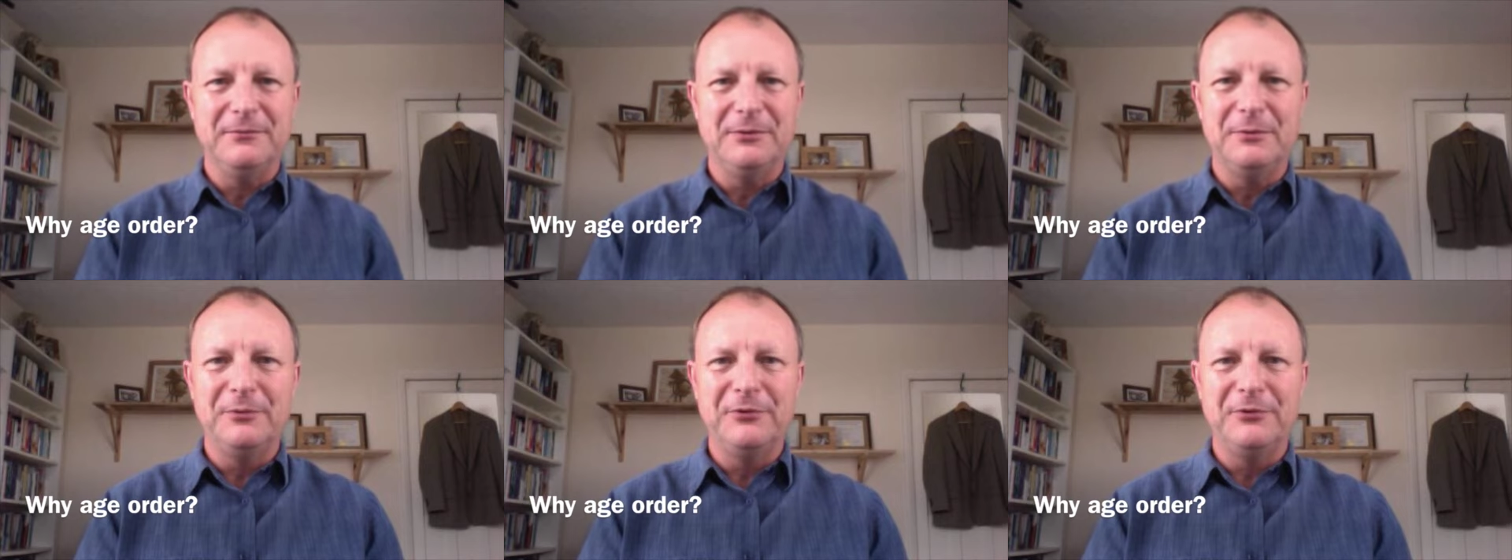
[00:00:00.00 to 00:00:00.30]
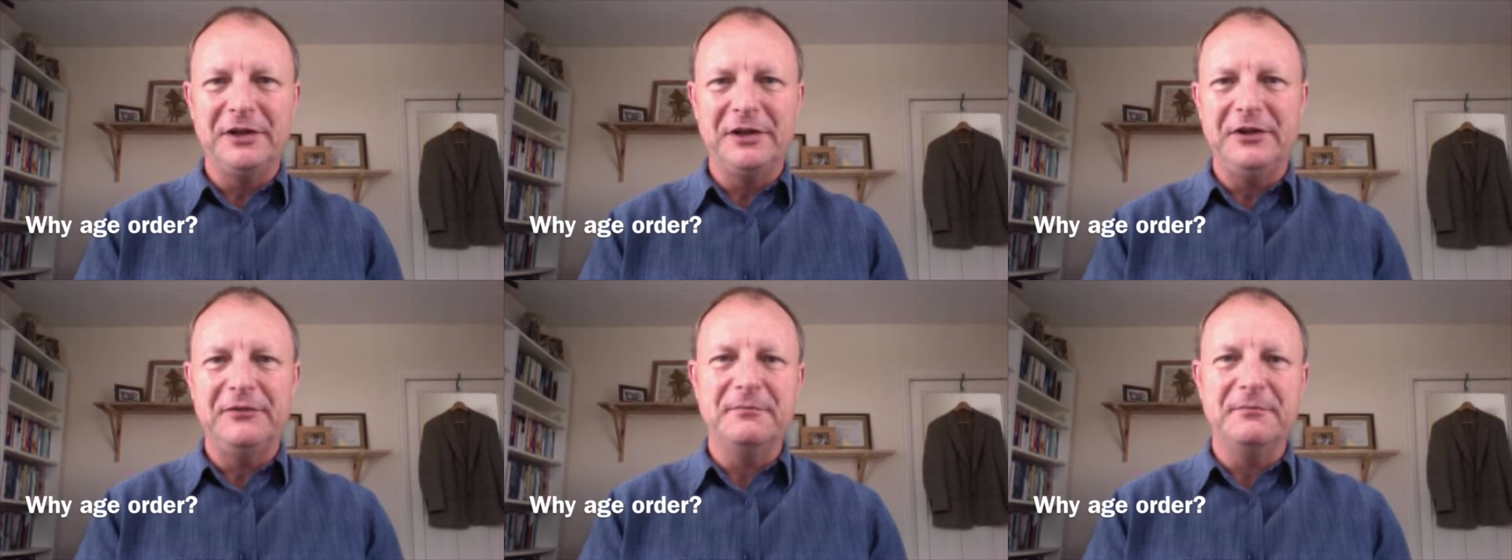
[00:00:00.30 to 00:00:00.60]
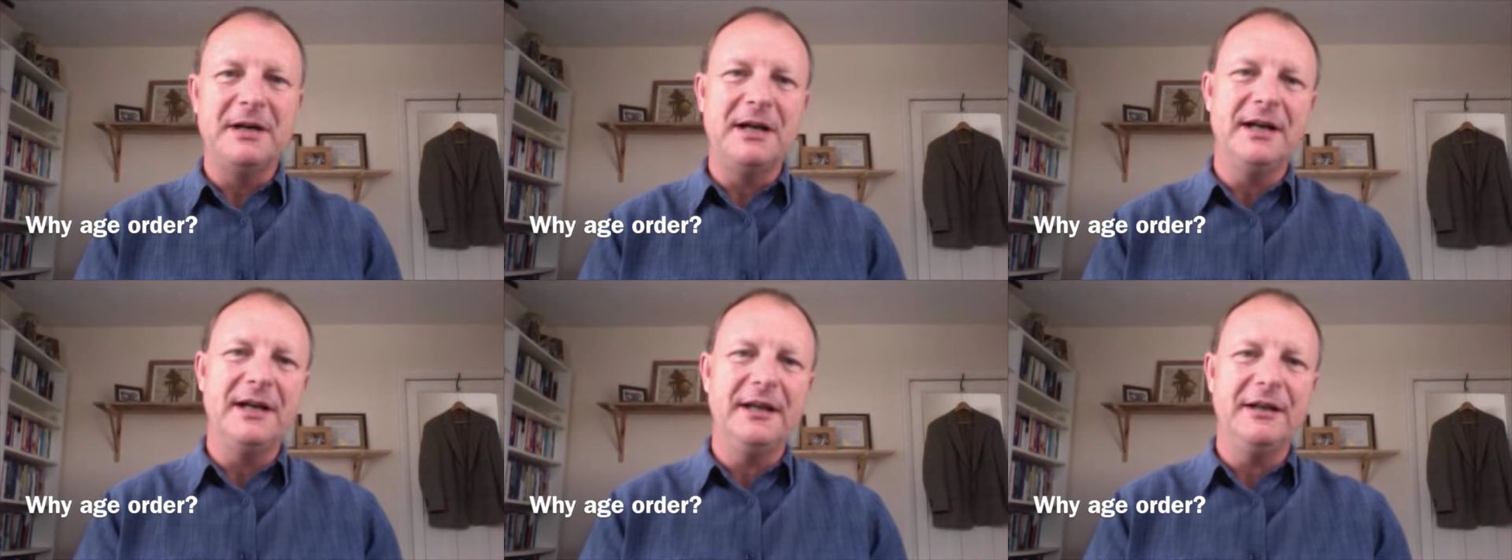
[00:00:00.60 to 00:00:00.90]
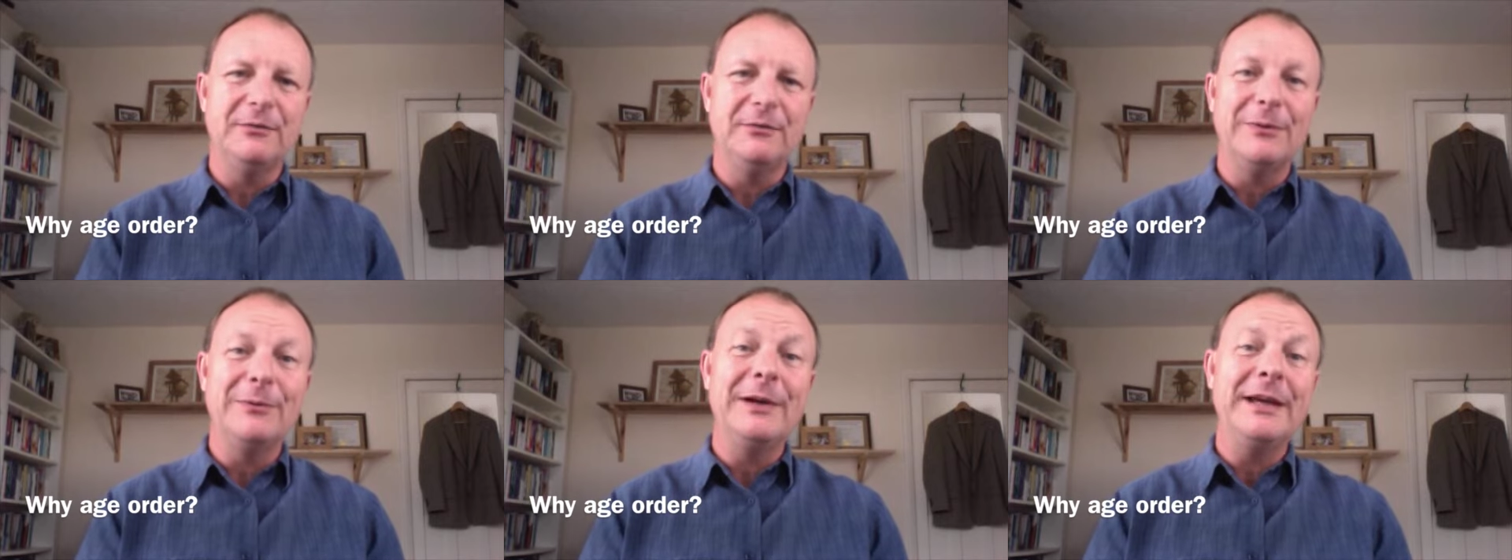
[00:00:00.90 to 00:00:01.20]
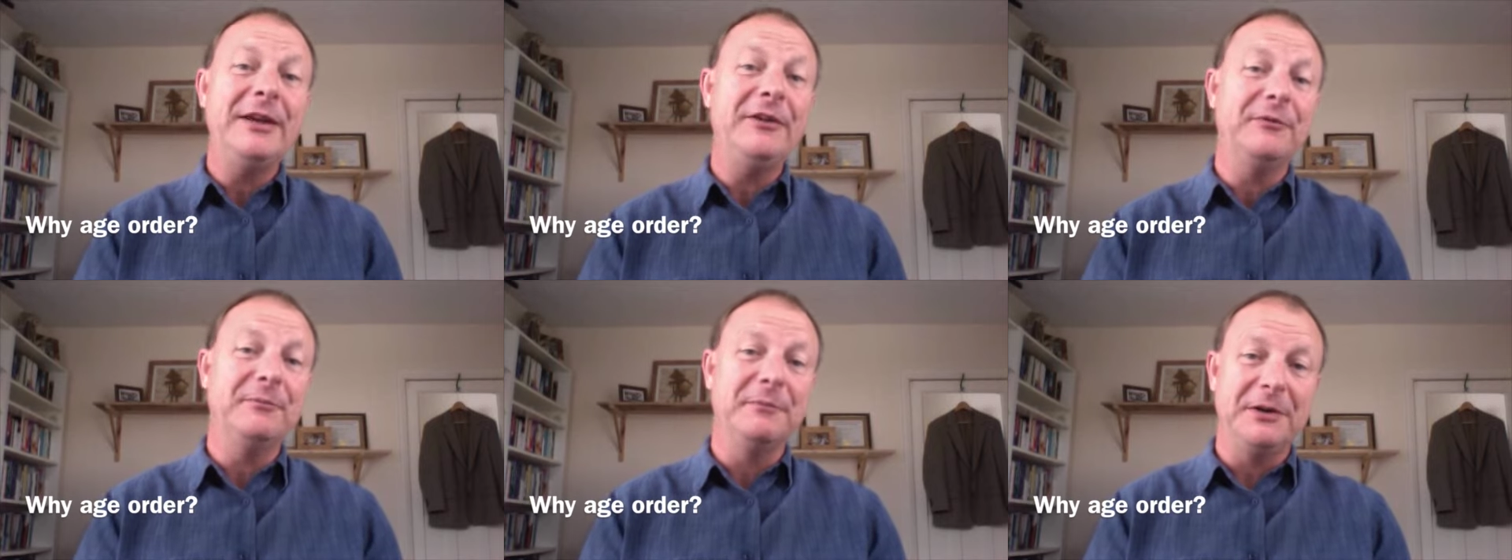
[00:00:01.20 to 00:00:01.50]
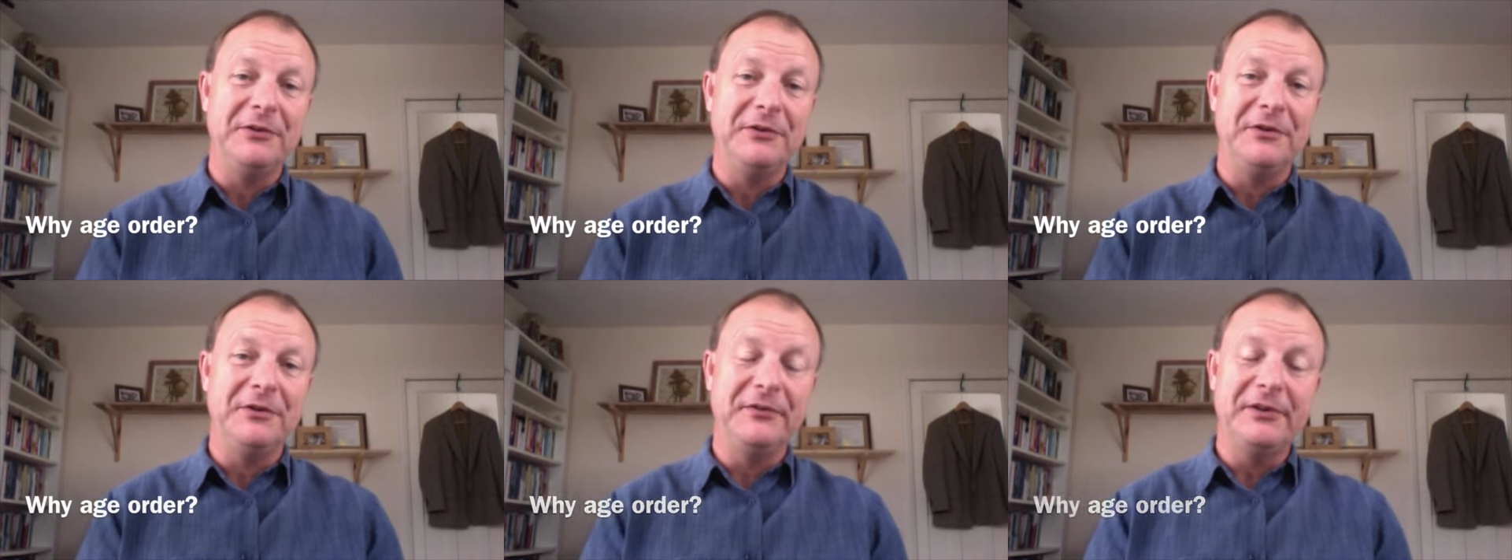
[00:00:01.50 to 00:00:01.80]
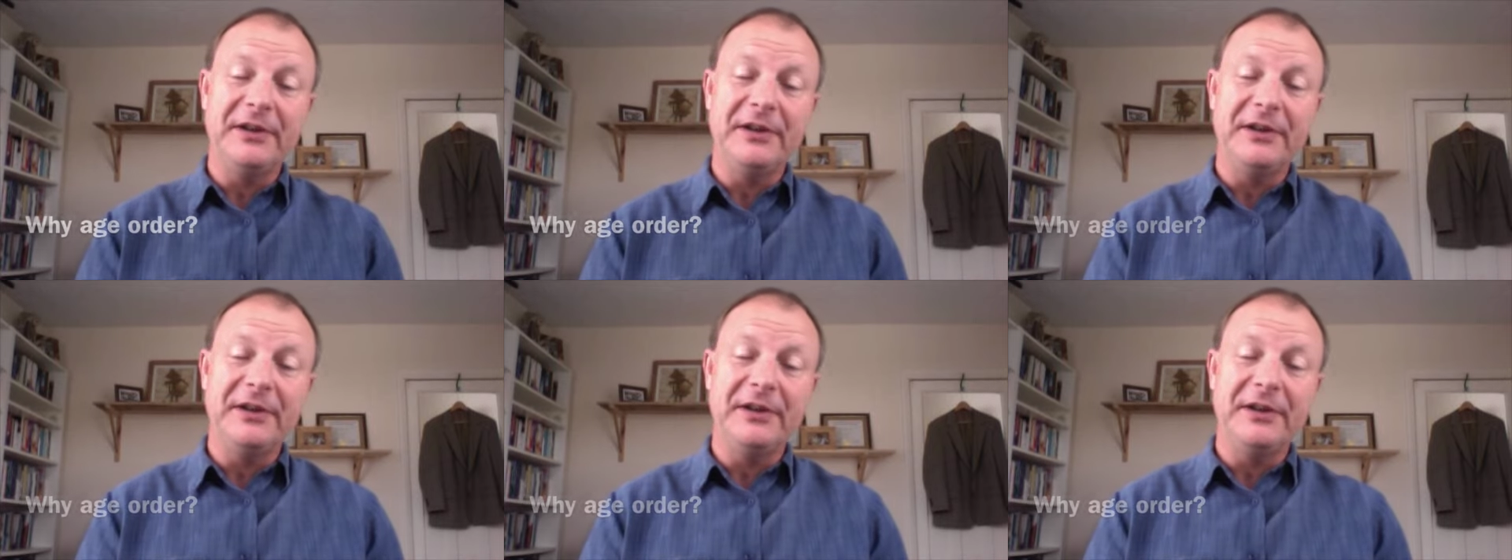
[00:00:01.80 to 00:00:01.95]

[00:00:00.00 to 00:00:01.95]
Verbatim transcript: What was in his mind? What were his motives?